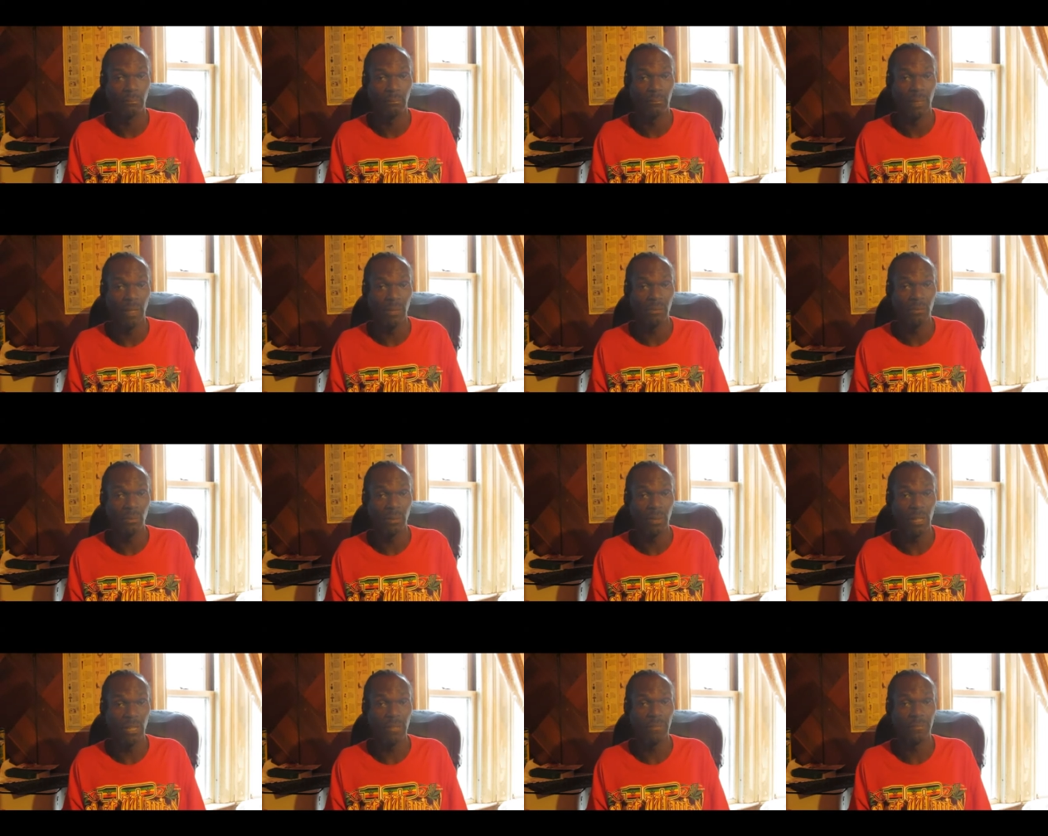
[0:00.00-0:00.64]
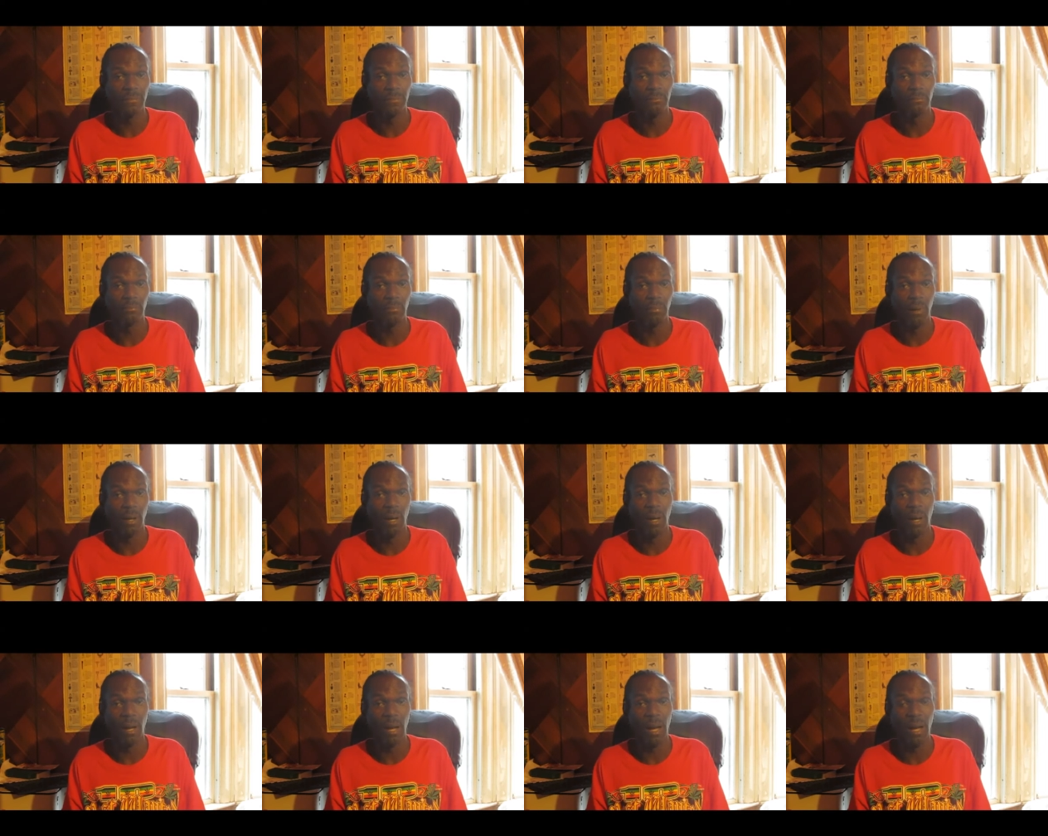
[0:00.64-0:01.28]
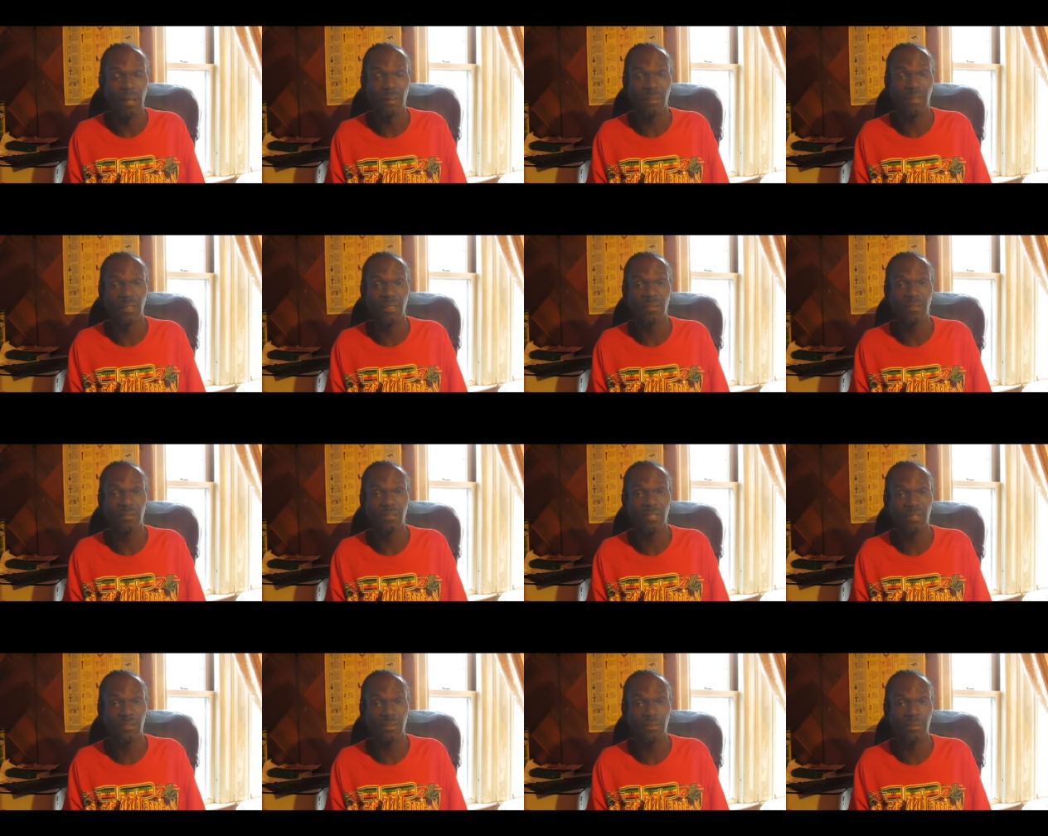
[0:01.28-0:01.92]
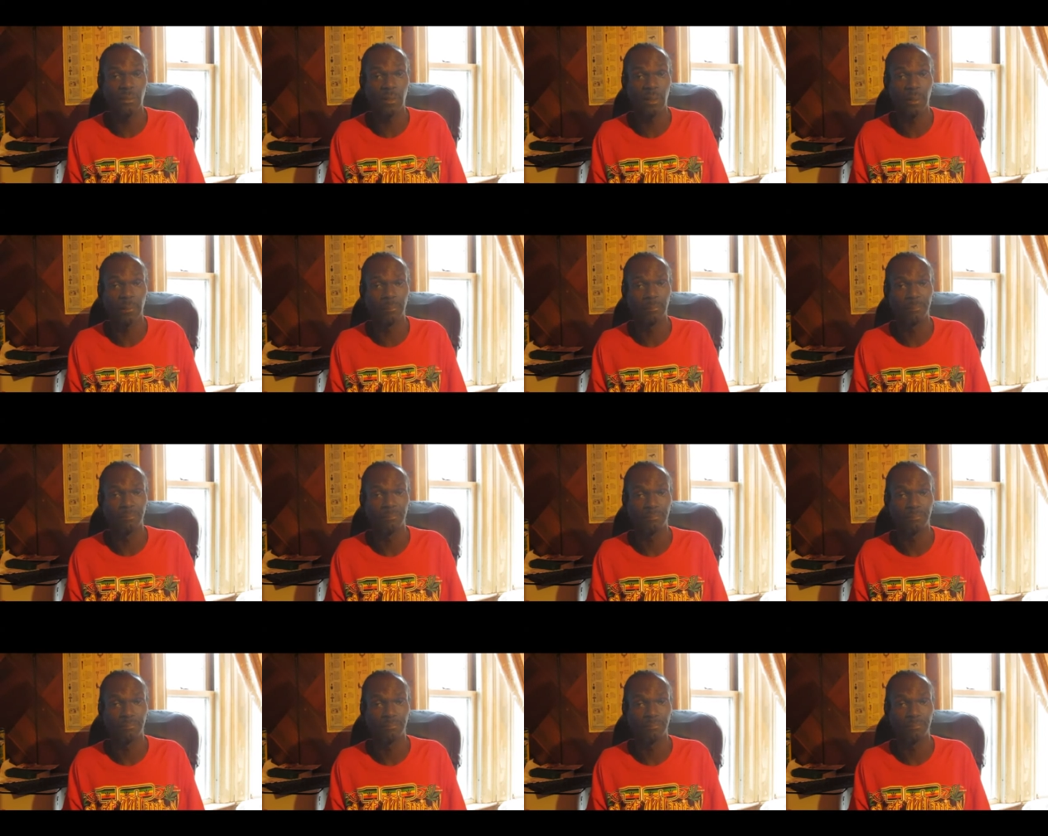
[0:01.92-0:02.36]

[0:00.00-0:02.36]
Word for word: than to live under this system.